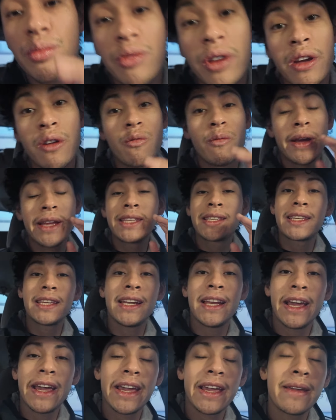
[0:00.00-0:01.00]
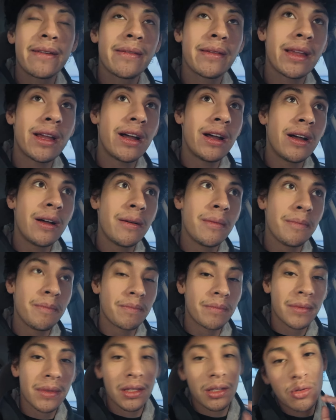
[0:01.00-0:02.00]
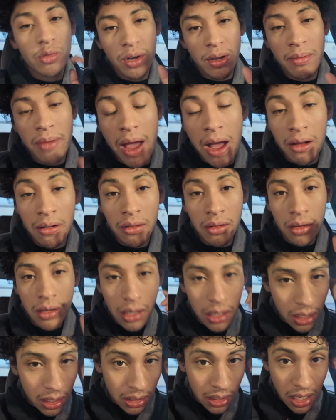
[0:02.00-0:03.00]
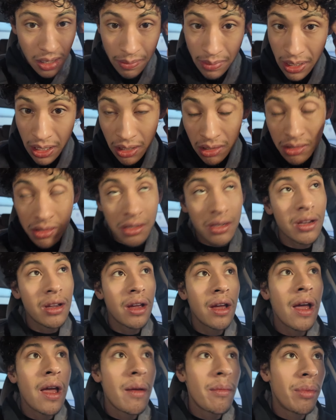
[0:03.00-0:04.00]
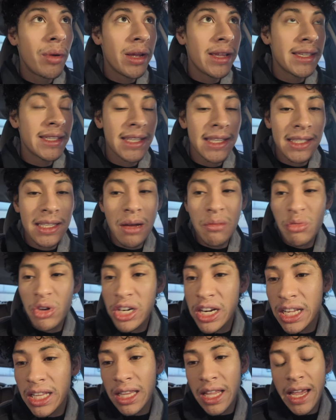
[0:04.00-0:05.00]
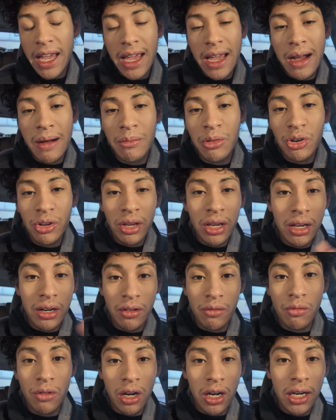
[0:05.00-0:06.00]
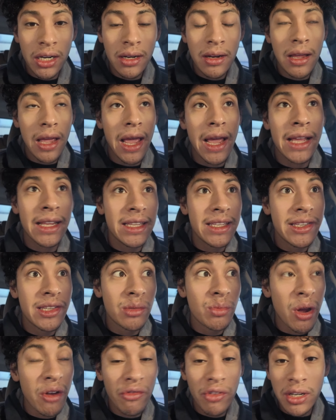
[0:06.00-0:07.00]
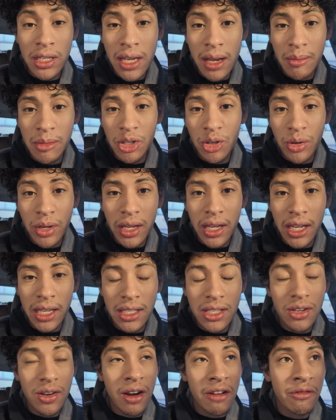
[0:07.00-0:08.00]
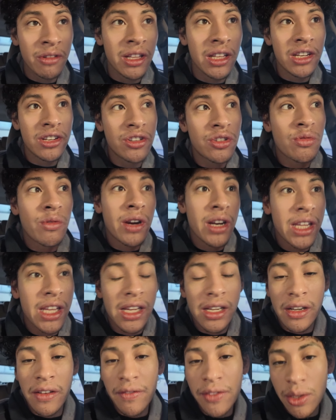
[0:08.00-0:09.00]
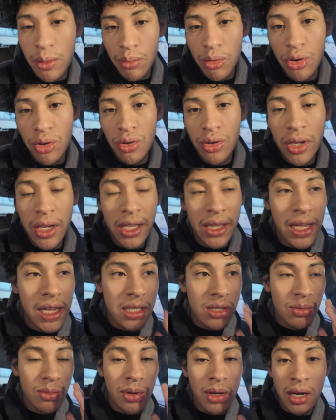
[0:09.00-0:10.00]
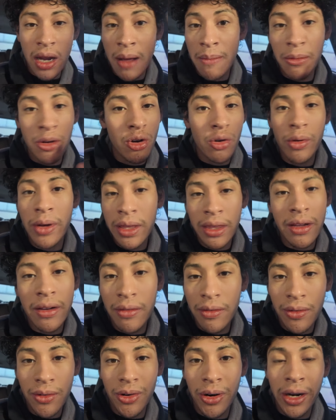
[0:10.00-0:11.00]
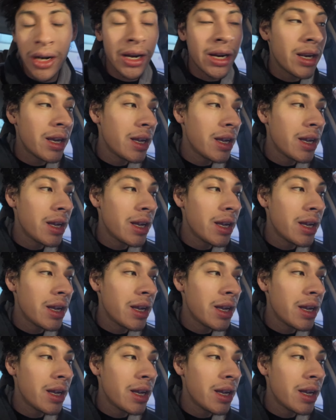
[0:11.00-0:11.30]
to bring weights today, 20-pound dumbbells, but since I'm running late, I'm only gonna run, and this is my first time doing it, so I really just want to get comfortable, and that's what I'm going there for.